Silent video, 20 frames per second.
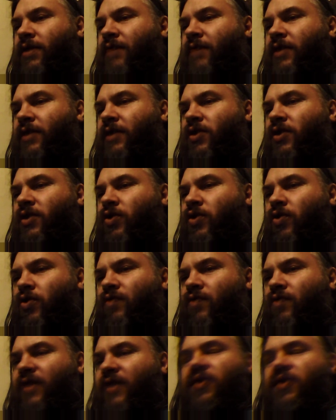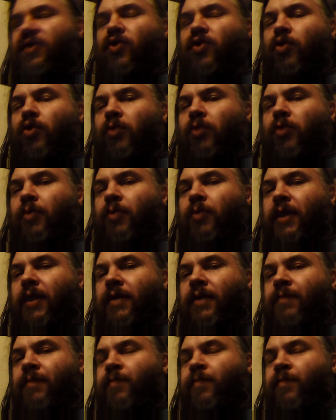that's that's normal, but
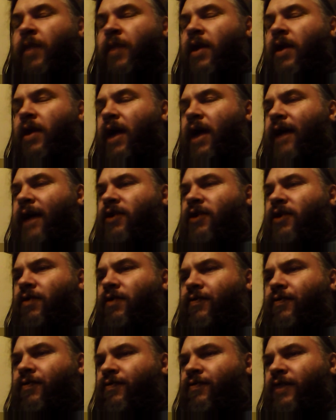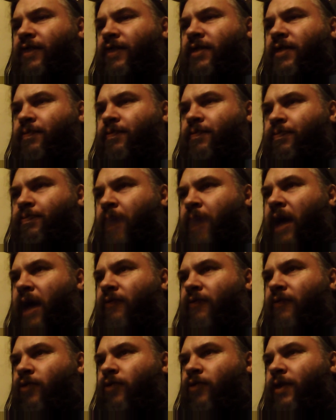as of this part
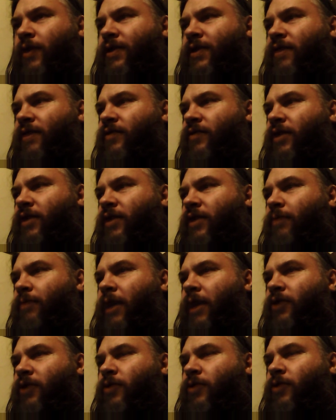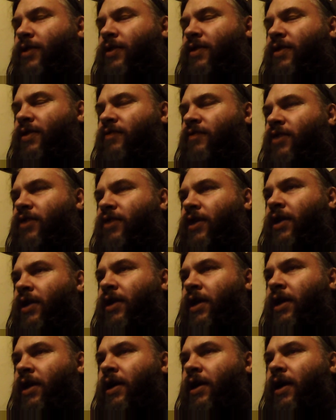of 2017, March 2017,
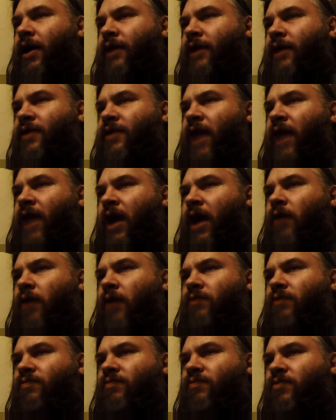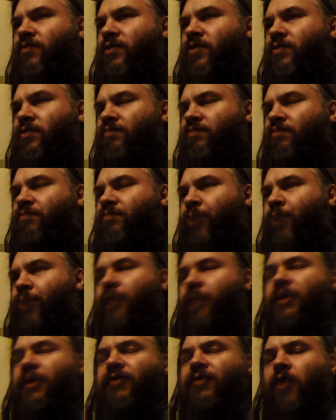it's now pretty
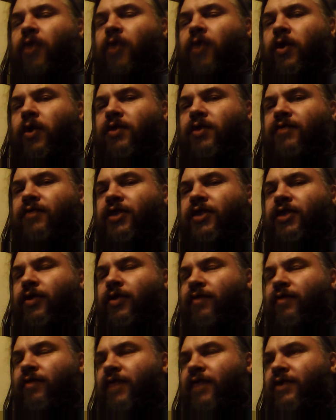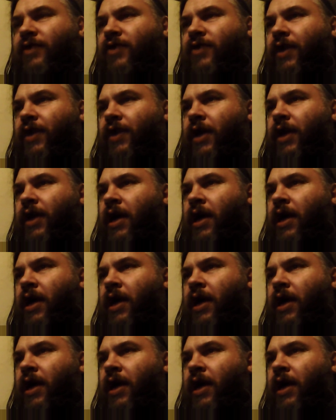much the Chronicles of the Children of Destiny,